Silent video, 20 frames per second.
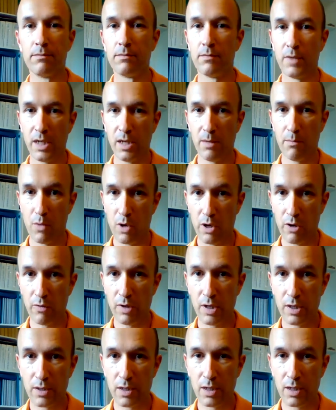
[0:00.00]
Again, my
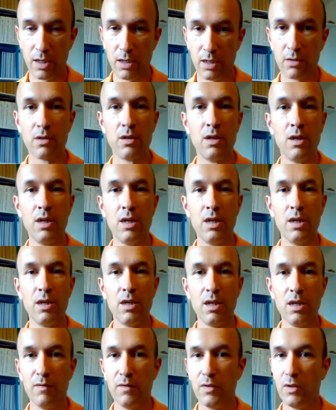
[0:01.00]
reasoning is,
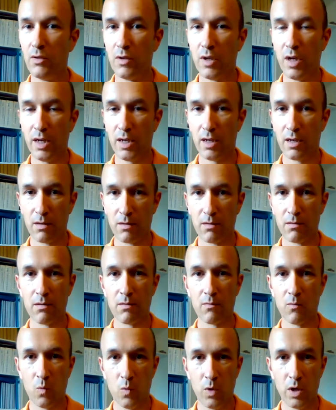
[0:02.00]
if you take
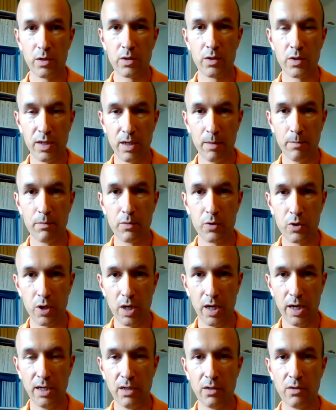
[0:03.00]
one step
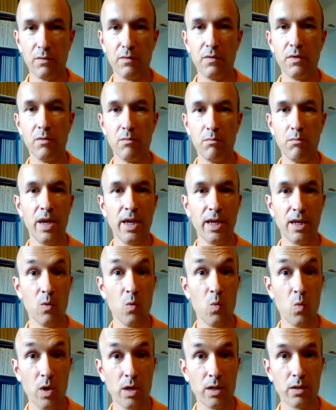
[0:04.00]
change, if you make a
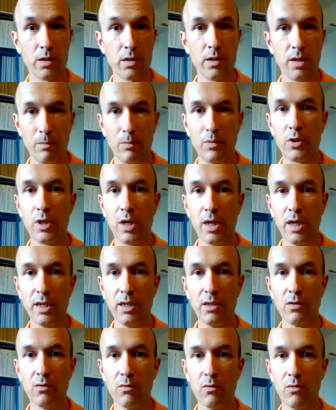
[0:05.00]
one step
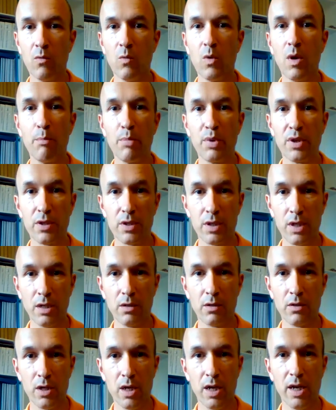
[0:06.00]
change or one
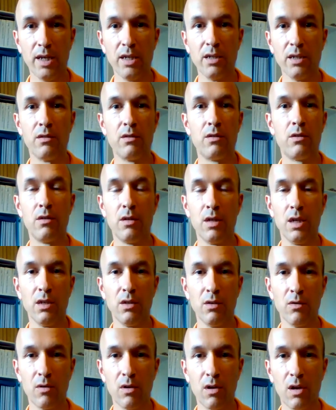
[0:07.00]
percent change in
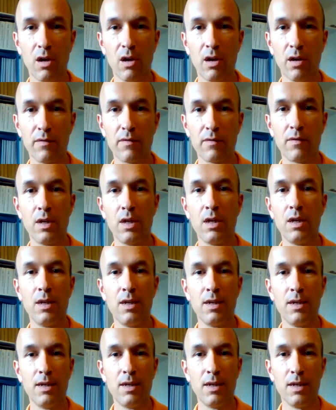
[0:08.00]
your life,
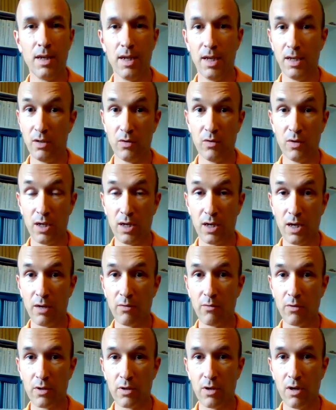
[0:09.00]
and do that a
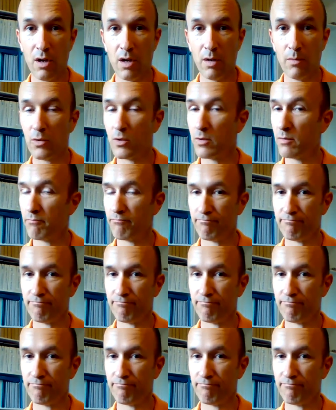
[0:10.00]
hundred times,